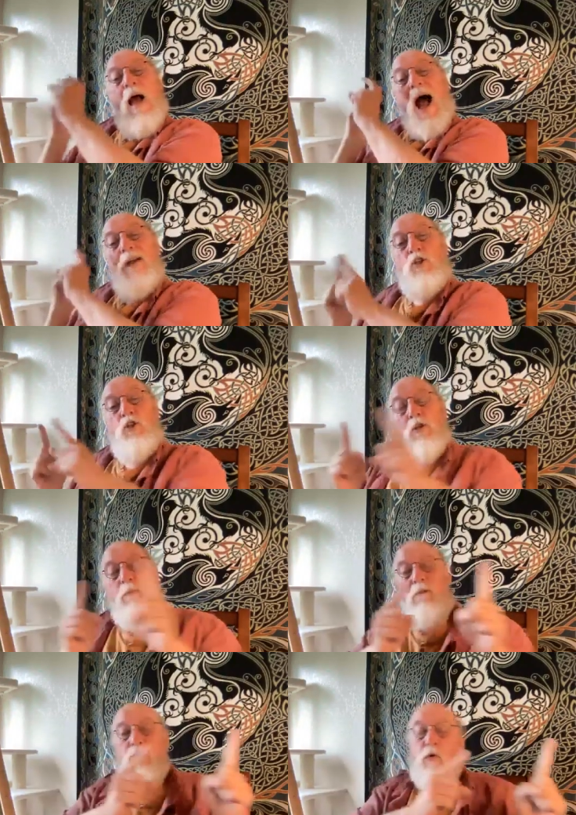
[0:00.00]
I should
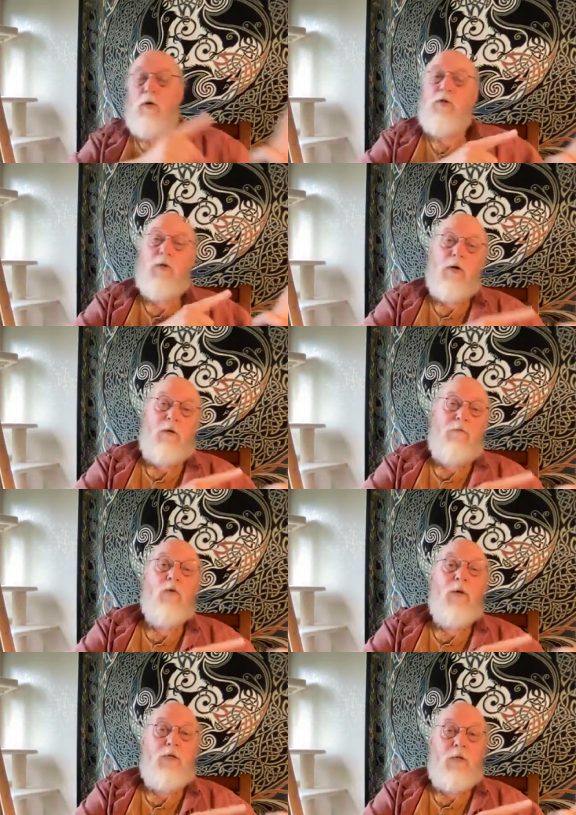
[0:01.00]
be focused on the
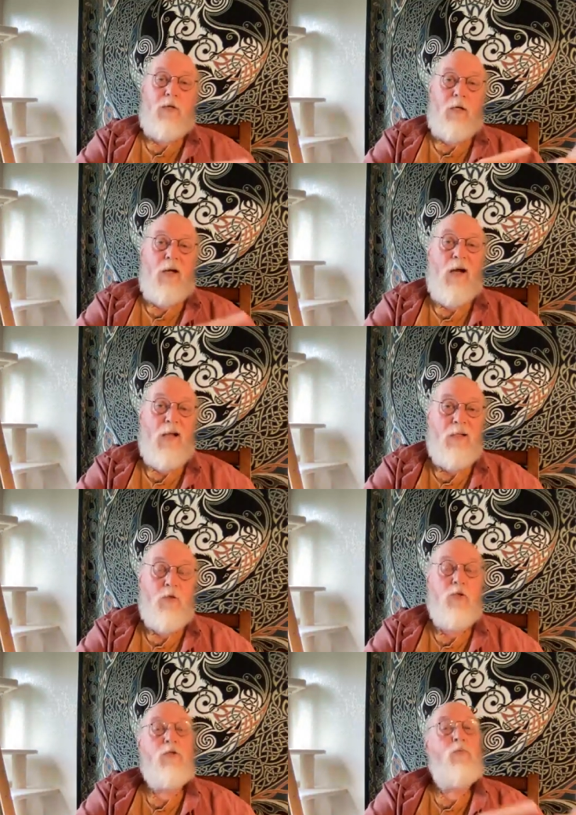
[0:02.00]
forensic
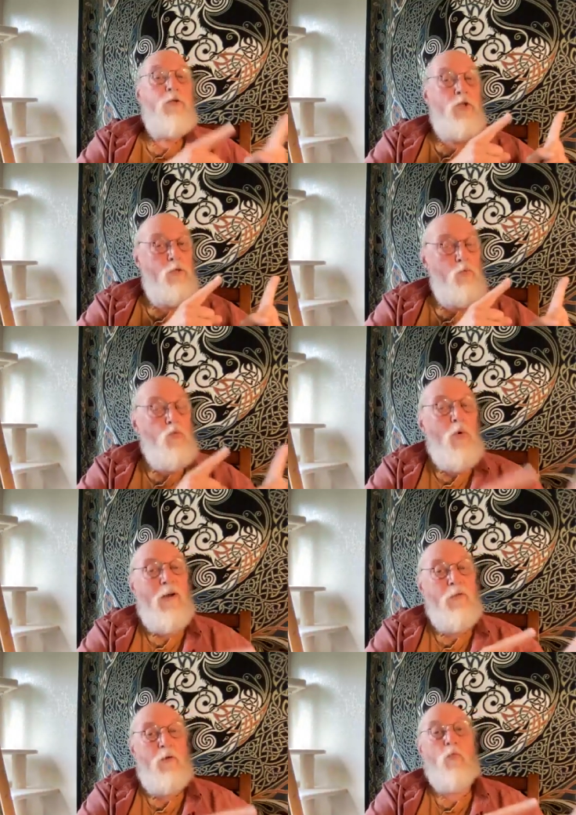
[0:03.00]
psychologist, which is
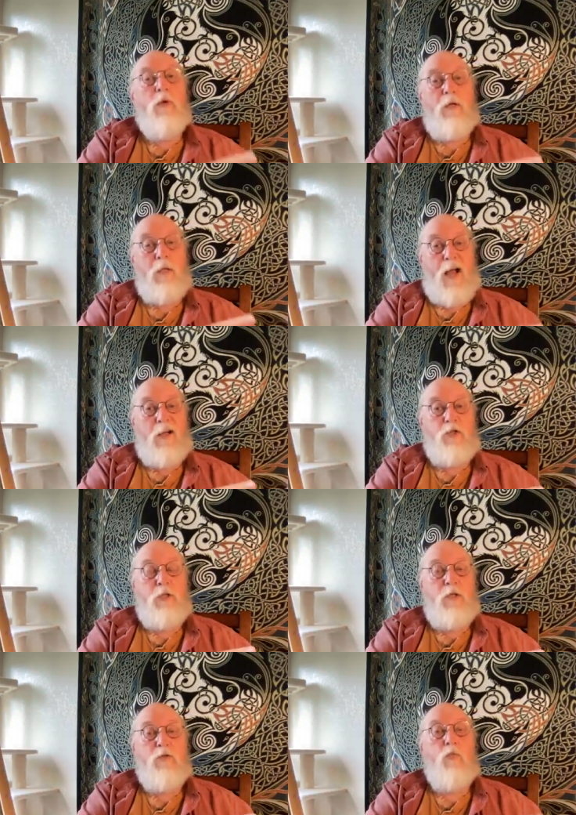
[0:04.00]
where the real
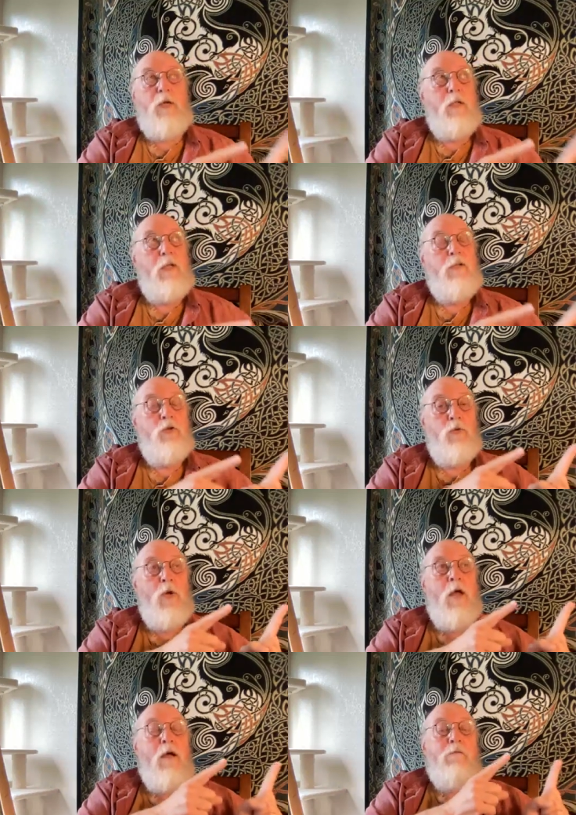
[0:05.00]
action is. We need to,
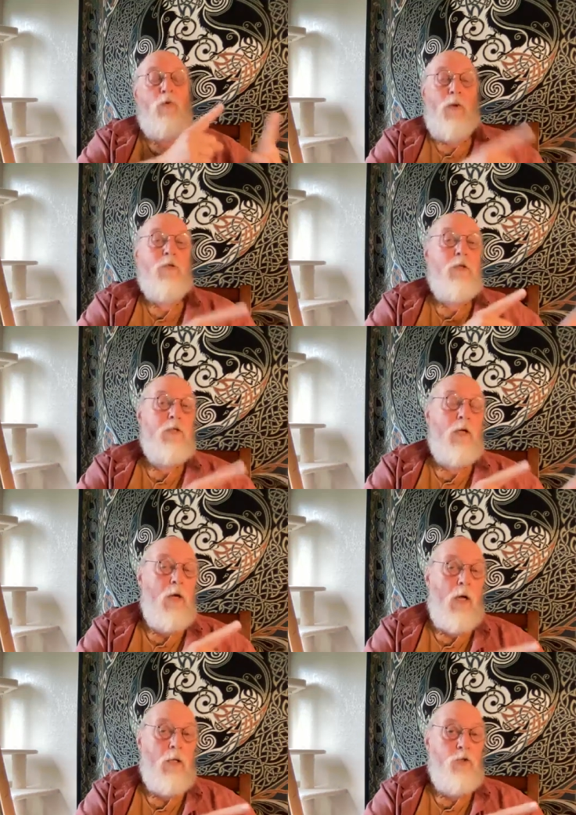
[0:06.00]
forensic
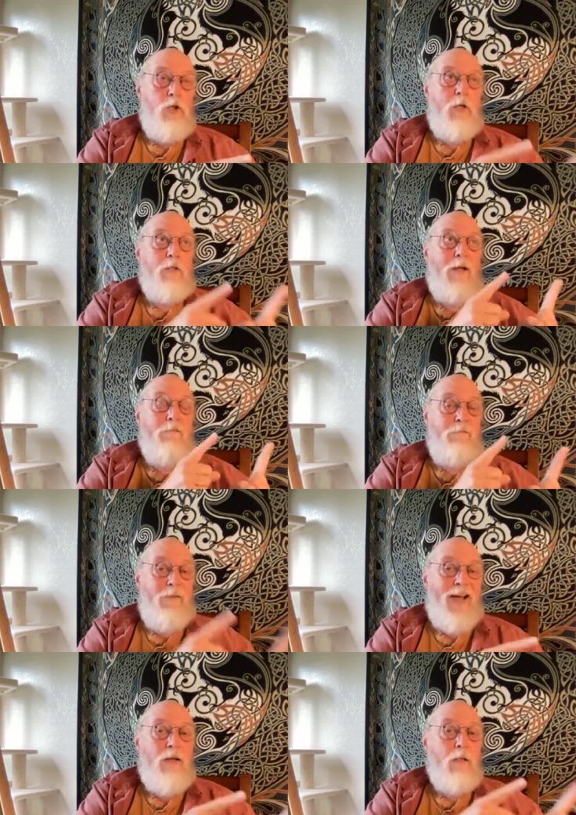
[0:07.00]
psychology is a
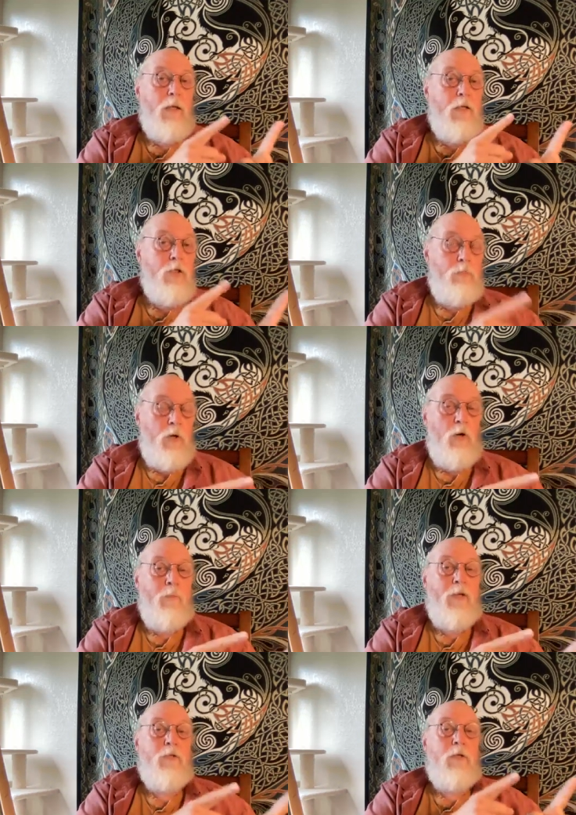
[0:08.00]
failed
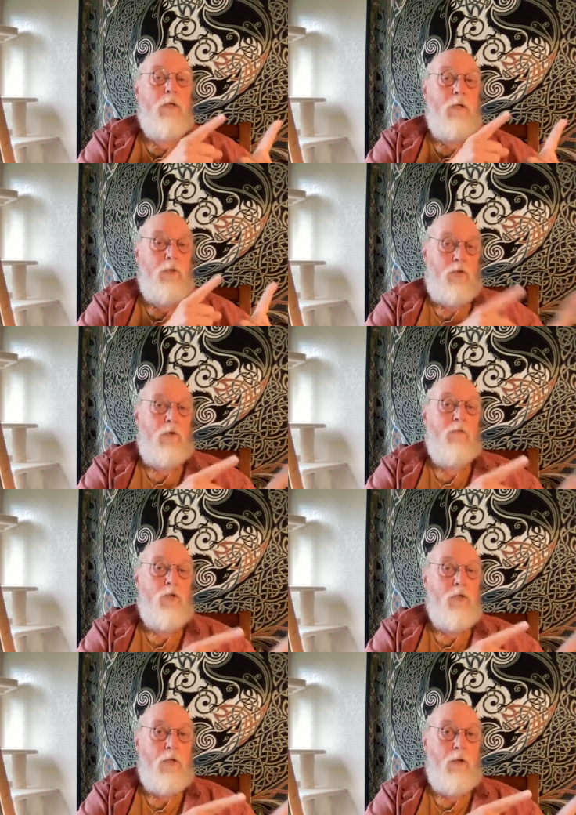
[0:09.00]
experiment in
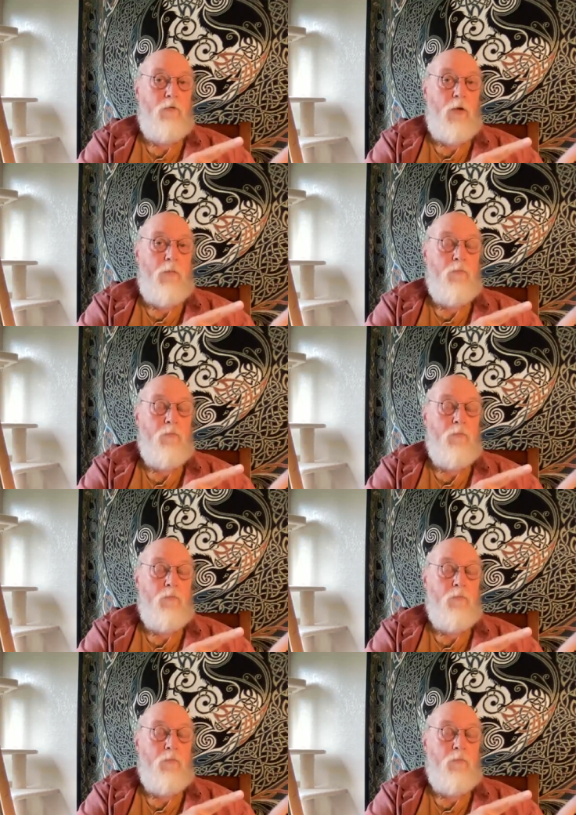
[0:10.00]
service delivery.